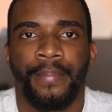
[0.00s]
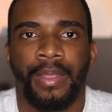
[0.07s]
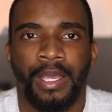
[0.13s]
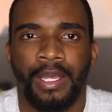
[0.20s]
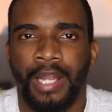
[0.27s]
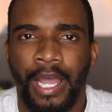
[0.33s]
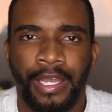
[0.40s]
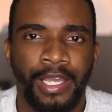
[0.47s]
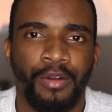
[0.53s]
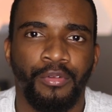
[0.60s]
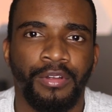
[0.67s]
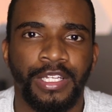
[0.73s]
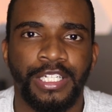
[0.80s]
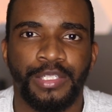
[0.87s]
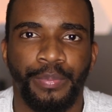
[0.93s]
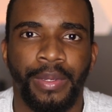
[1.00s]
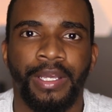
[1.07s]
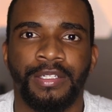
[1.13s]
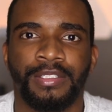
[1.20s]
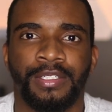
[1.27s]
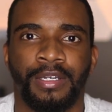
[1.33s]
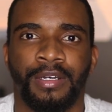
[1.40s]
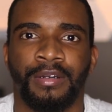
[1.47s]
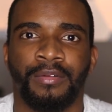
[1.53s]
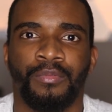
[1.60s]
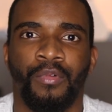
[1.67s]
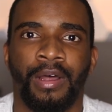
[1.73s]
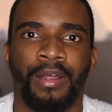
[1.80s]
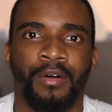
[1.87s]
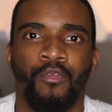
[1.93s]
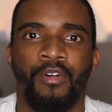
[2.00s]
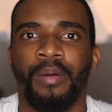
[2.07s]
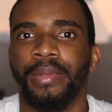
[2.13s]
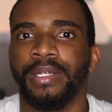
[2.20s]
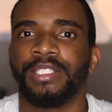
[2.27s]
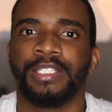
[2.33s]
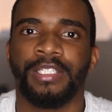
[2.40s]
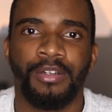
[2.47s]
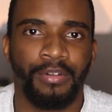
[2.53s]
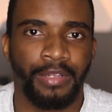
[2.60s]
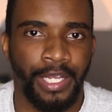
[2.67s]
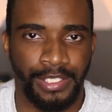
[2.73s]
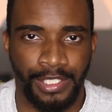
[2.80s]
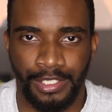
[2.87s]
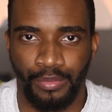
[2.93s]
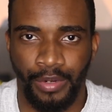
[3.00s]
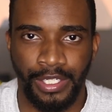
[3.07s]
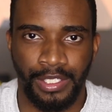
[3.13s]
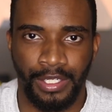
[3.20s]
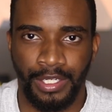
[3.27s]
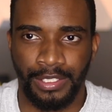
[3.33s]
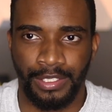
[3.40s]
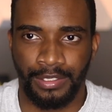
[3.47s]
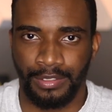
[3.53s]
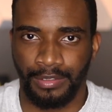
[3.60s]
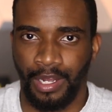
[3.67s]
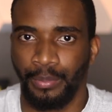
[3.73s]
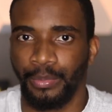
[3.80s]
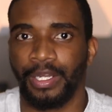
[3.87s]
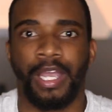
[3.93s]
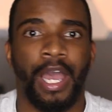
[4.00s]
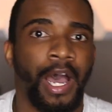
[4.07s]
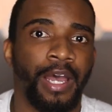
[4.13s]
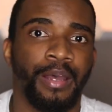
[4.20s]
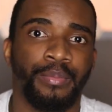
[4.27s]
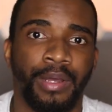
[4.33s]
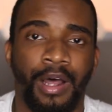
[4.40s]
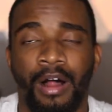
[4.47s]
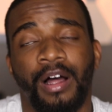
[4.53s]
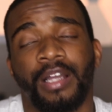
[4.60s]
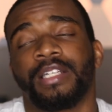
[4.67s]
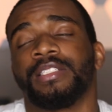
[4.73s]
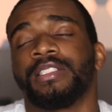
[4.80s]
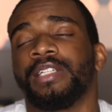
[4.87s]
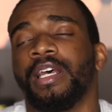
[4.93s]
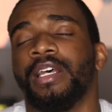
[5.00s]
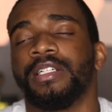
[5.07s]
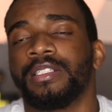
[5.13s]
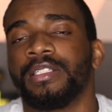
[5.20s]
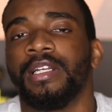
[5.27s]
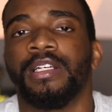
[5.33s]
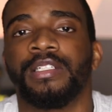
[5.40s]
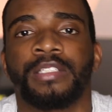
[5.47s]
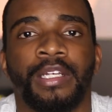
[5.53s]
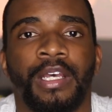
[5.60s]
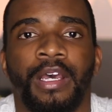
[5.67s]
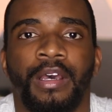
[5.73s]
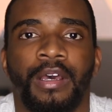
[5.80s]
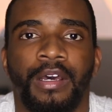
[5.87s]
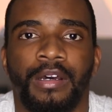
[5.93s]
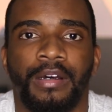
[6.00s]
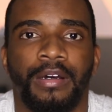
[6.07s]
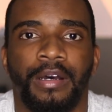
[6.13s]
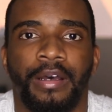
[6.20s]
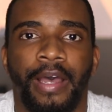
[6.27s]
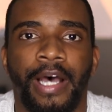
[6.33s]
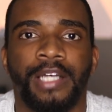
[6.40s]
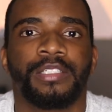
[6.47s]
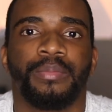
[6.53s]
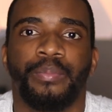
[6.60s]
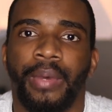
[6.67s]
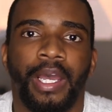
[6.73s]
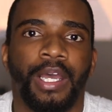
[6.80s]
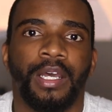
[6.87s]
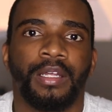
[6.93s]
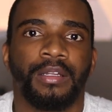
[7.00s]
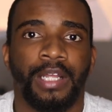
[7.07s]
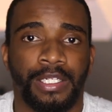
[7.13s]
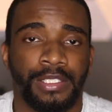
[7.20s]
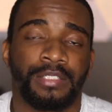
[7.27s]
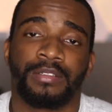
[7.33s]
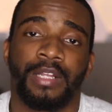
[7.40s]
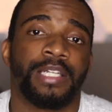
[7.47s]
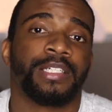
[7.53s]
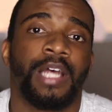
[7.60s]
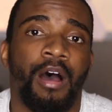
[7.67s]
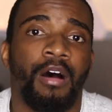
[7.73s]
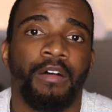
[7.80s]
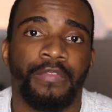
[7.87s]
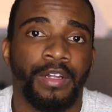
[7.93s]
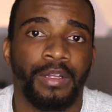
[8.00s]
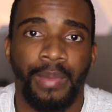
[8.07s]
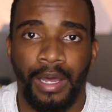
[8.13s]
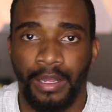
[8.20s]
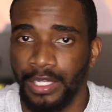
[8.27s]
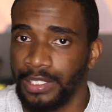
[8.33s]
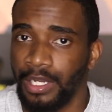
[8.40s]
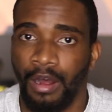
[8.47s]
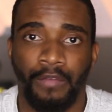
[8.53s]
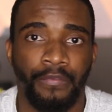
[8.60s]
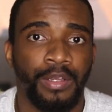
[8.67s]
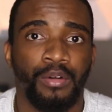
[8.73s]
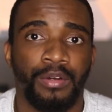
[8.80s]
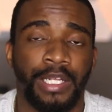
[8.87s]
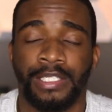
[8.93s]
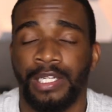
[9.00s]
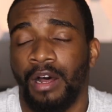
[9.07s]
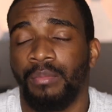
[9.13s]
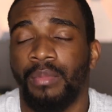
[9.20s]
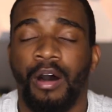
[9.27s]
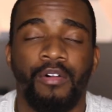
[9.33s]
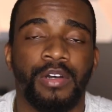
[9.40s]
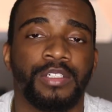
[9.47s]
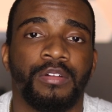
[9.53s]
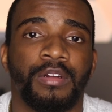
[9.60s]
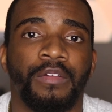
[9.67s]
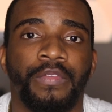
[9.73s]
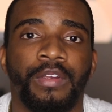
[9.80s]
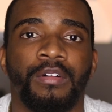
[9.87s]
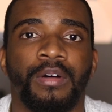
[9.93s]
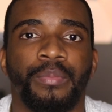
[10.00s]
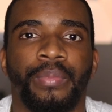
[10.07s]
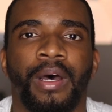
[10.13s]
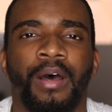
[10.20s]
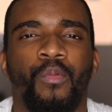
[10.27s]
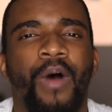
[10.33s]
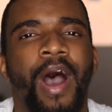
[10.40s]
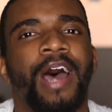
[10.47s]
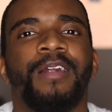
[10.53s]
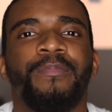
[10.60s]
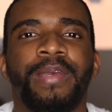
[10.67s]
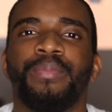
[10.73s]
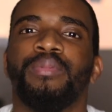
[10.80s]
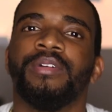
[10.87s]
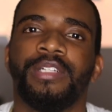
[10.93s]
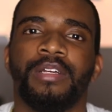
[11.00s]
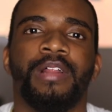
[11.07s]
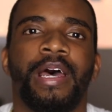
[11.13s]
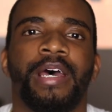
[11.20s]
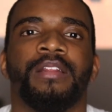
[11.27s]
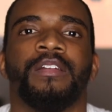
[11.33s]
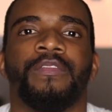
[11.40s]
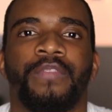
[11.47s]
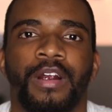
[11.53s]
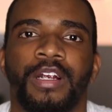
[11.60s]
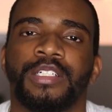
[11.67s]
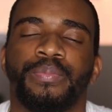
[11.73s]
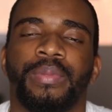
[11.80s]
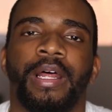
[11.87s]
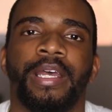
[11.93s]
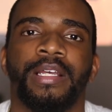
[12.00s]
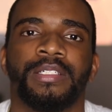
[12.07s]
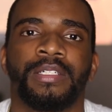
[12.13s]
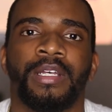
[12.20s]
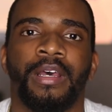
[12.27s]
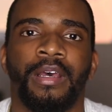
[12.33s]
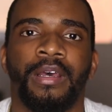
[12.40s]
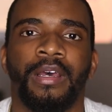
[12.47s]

And I can't really speak to what a woman should do in that situation because I'm a guy. But all I can say is this. As a man, that's, that's how I feel about it. That's how I view it. That's how I'm always going to view it. But why do people do that in the first place?